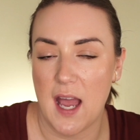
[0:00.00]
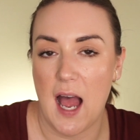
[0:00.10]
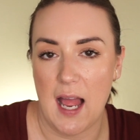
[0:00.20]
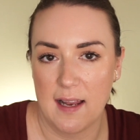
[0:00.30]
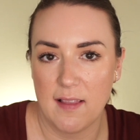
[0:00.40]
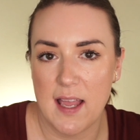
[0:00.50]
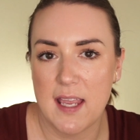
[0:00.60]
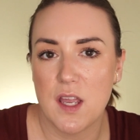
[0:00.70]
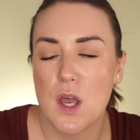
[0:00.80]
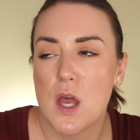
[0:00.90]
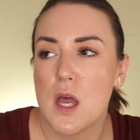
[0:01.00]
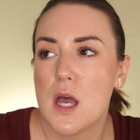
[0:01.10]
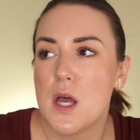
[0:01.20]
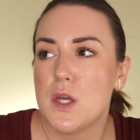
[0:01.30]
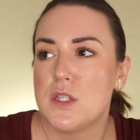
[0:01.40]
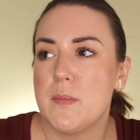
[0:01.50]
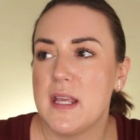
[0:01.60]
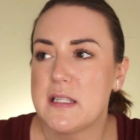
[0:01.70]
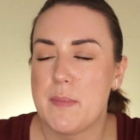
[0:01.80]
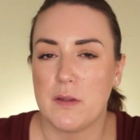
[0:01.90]
I like. To me,
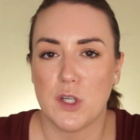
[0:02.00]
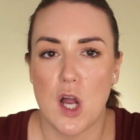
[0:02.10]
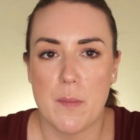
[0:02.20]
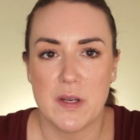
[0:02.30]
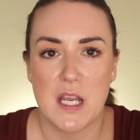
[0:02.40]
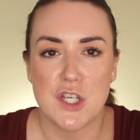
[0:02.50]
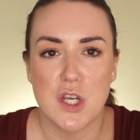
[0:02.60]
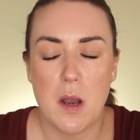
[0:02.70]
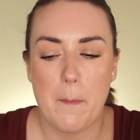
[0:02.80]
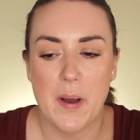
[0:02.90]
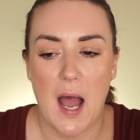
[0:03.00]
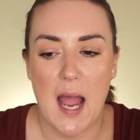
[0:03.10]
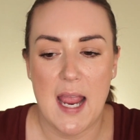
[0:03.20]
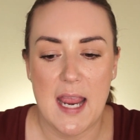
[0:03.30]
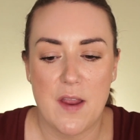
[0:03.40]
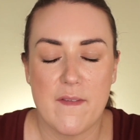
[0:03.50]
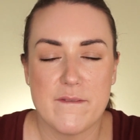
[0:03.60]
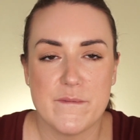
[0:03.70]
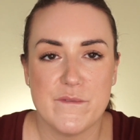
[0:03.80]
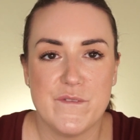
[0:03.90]
it's about the combination, but I
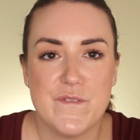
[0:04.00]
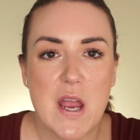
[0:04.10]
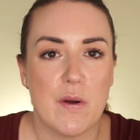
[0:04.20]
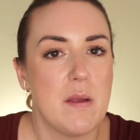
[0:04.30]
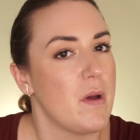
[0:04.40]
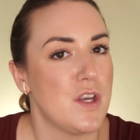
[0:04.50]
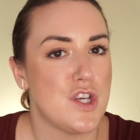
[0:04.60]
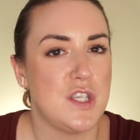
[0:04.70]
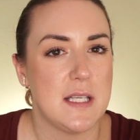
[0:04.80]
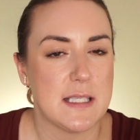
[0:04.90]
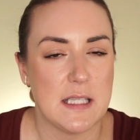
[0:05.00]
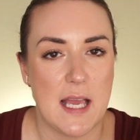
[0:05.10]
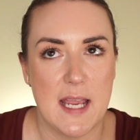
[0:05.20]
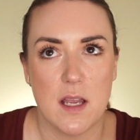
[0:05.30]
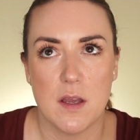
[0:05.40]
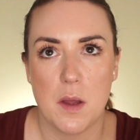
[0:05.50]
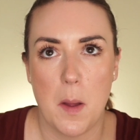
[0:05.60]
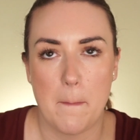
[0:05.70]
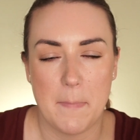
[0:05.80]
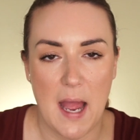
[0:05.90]
very much dislike
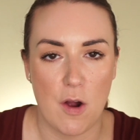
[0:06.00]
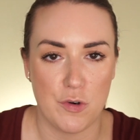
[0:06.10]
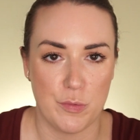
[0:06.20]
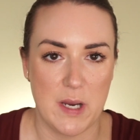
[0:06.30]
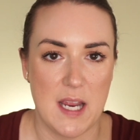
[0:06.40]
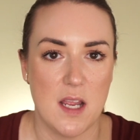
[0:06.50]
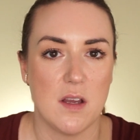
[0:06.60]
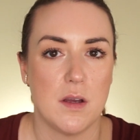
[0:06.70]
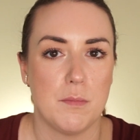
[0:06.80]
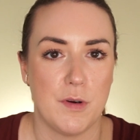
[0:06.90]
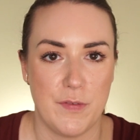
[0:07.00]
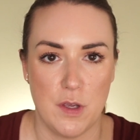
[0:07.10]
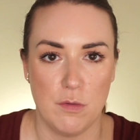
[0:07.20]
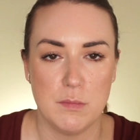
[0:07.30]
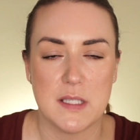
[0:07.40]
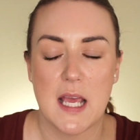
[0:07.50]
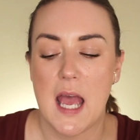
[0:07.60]
powdery perfumes.